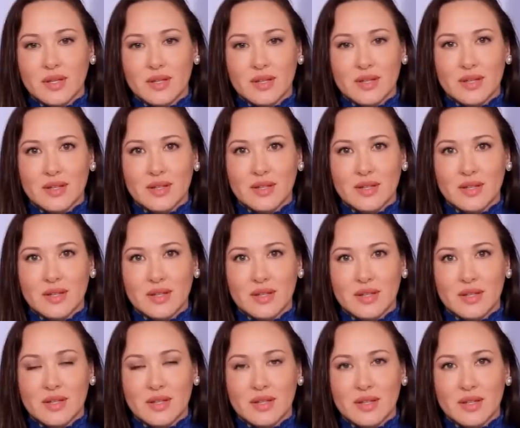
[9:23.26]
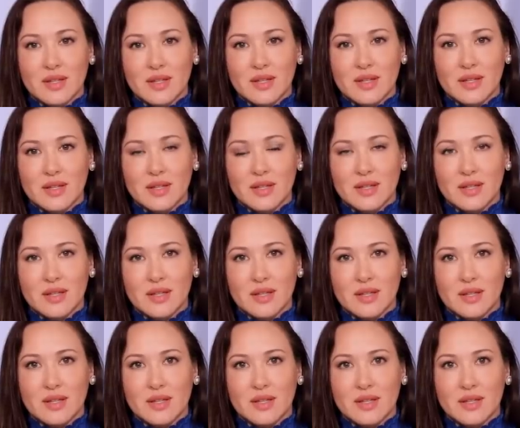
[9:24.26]

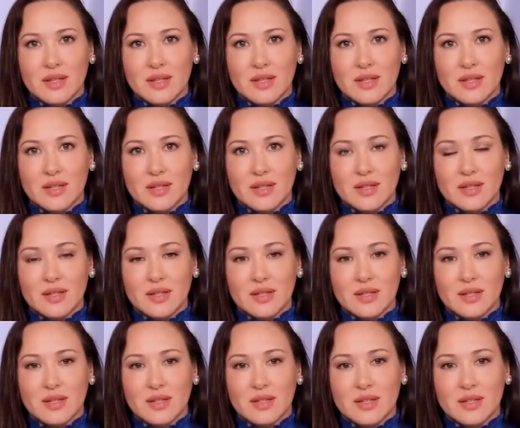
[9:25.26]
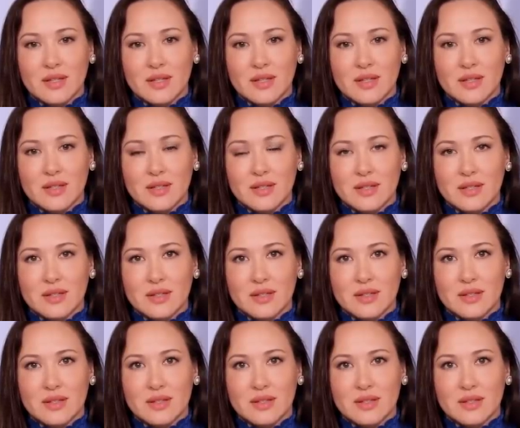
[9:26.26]

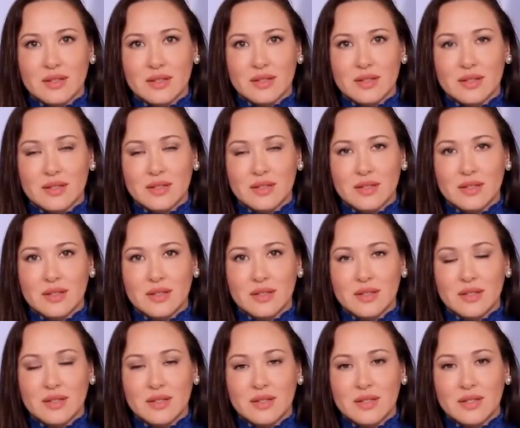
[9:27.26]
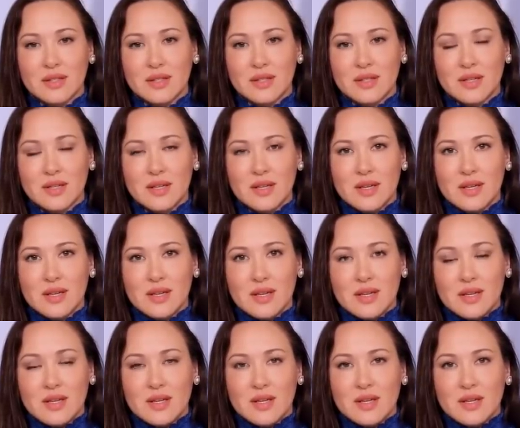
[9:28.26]

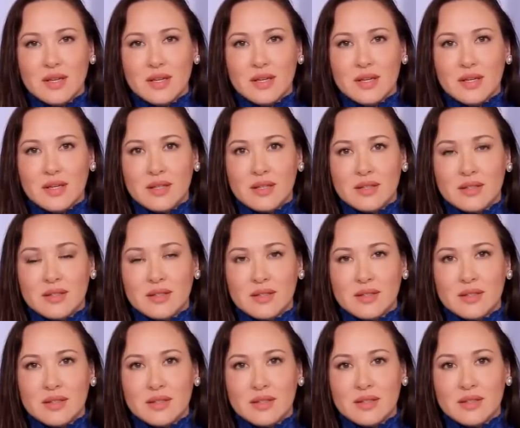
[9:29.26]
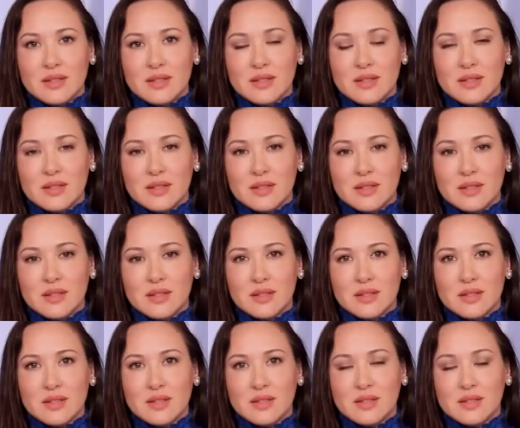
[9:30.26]
The person shown says nothing.